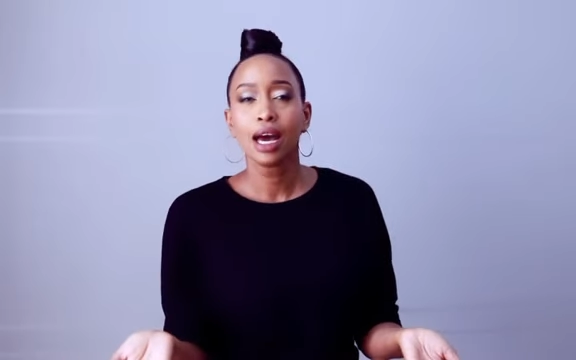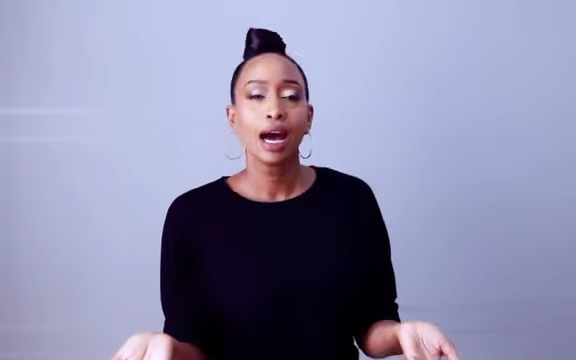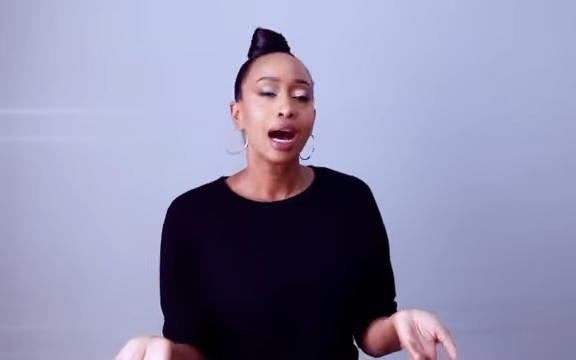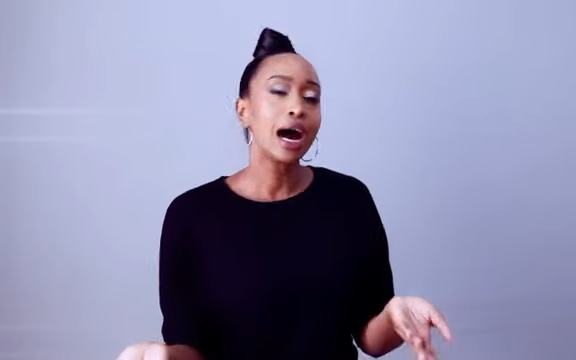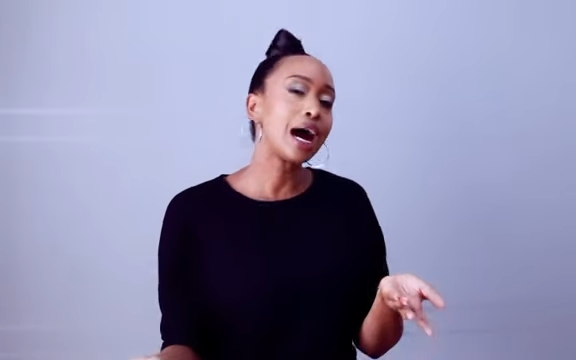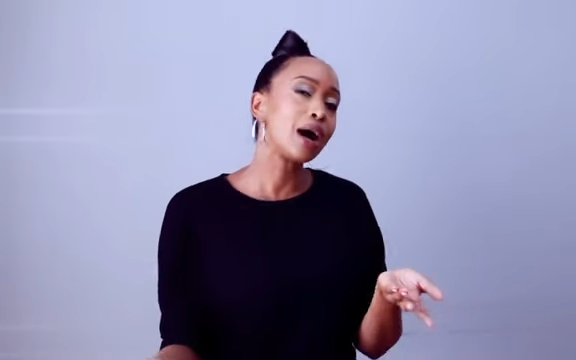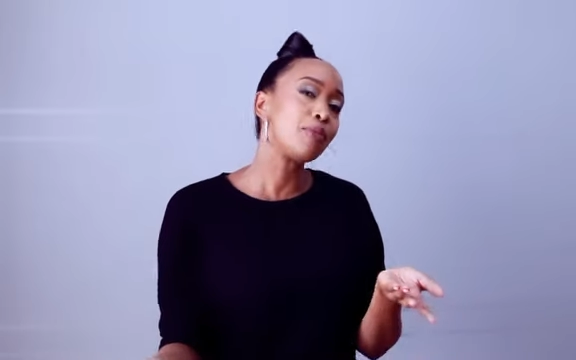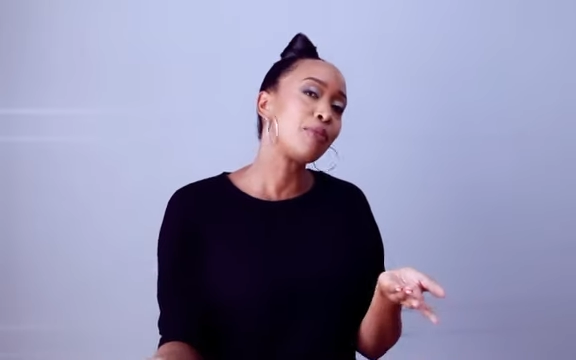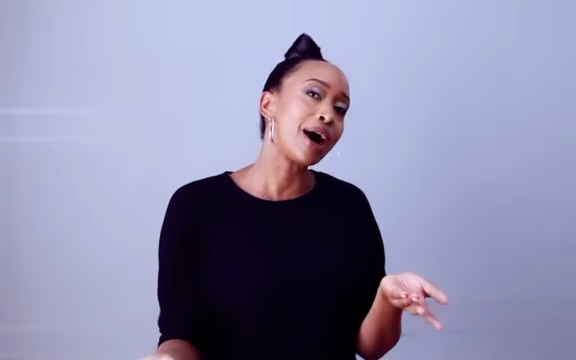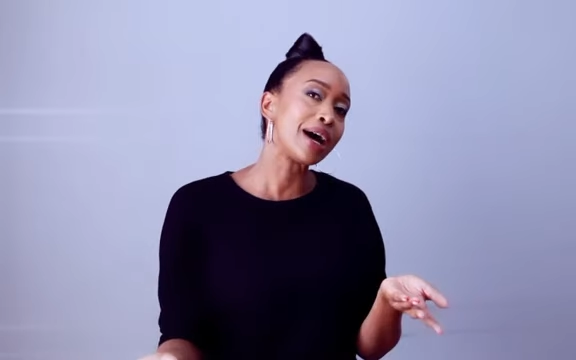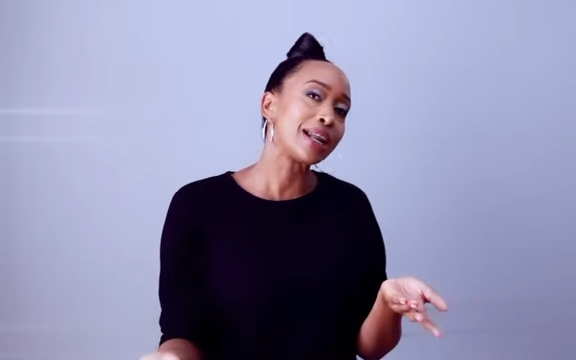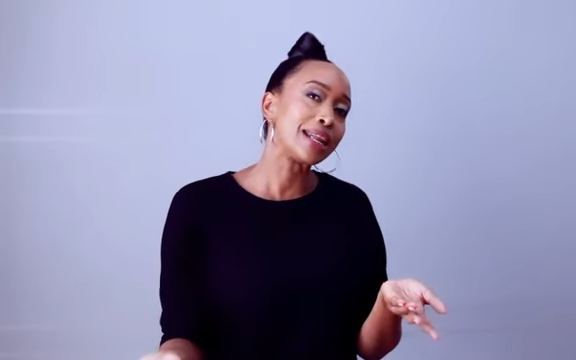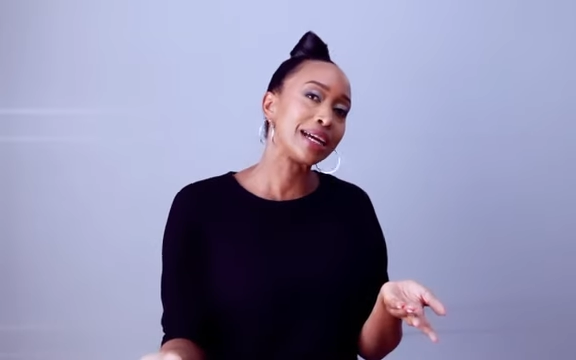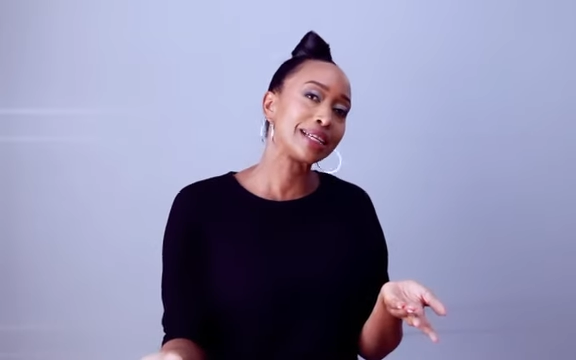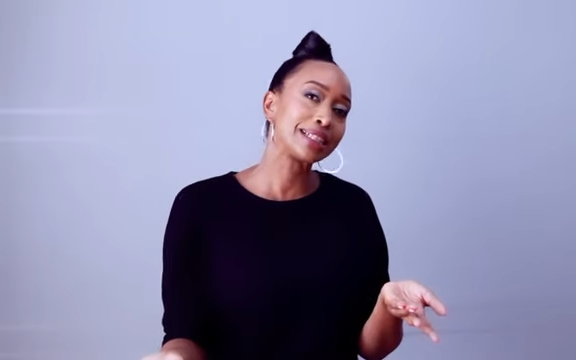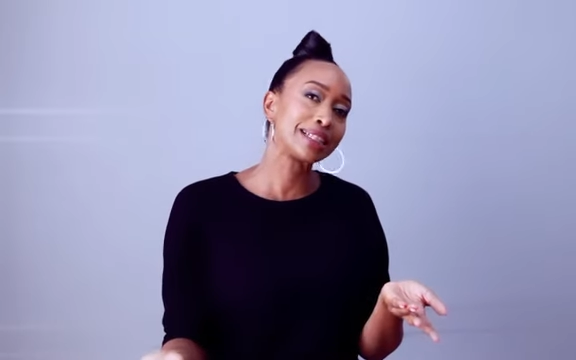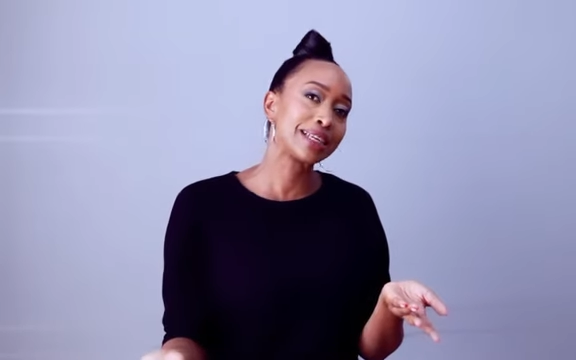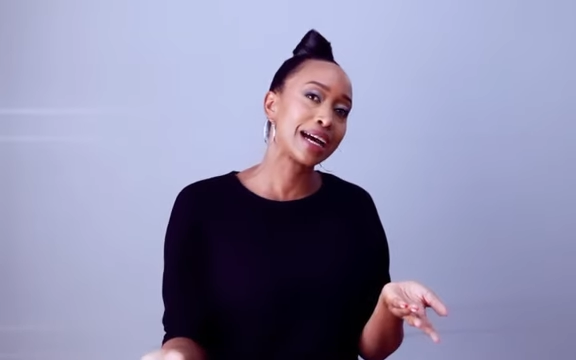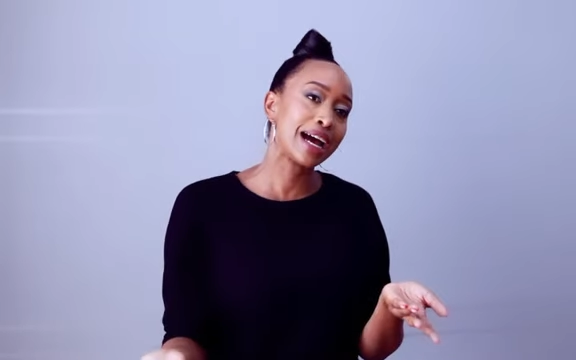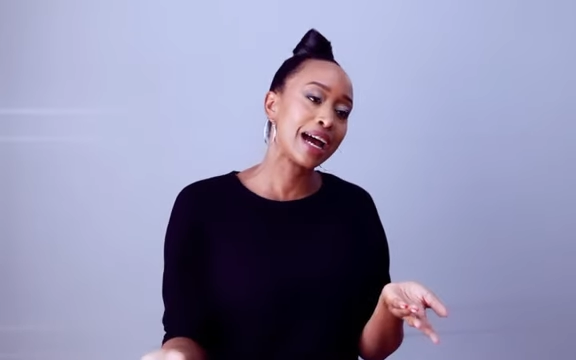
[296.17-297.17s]
how about
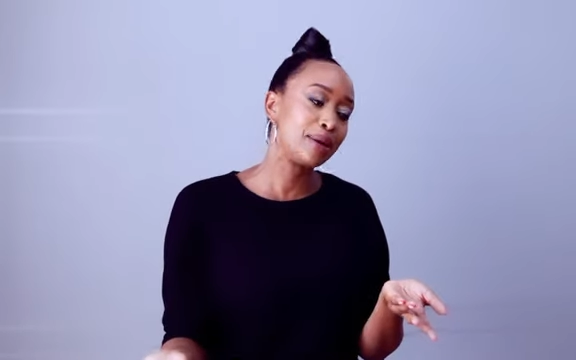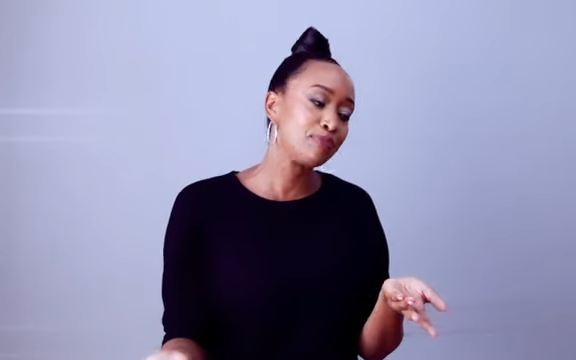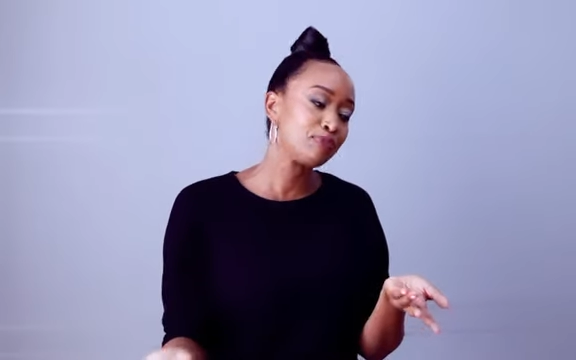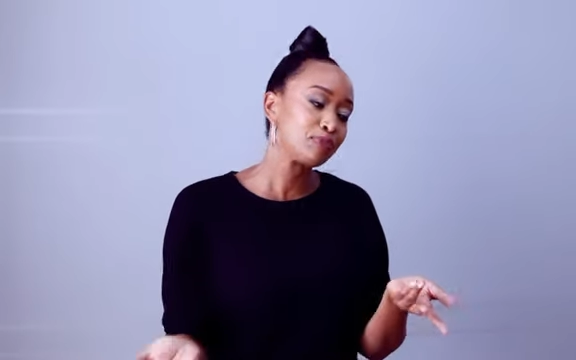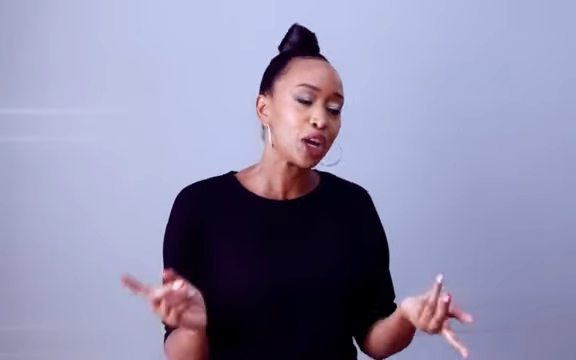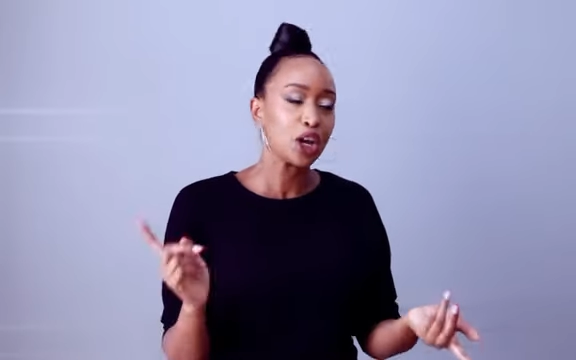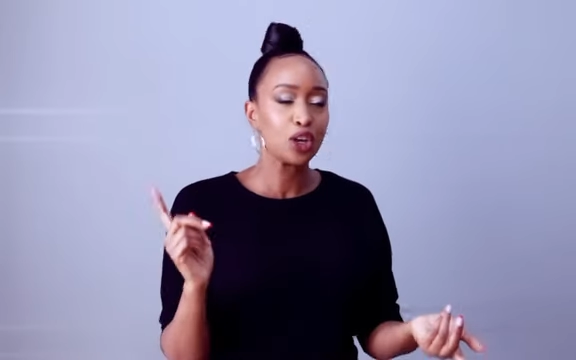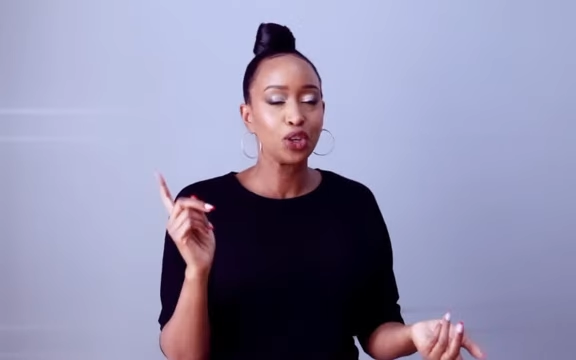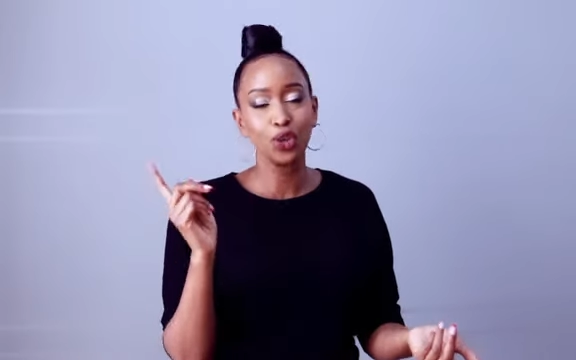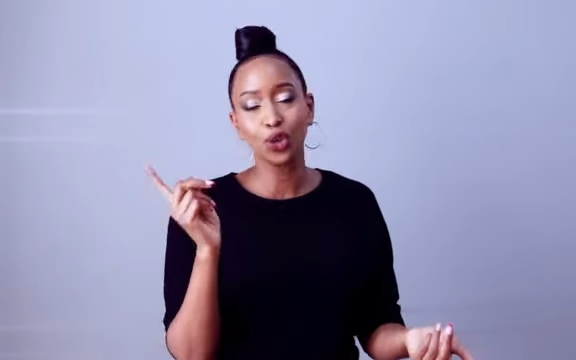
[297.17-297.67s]
next time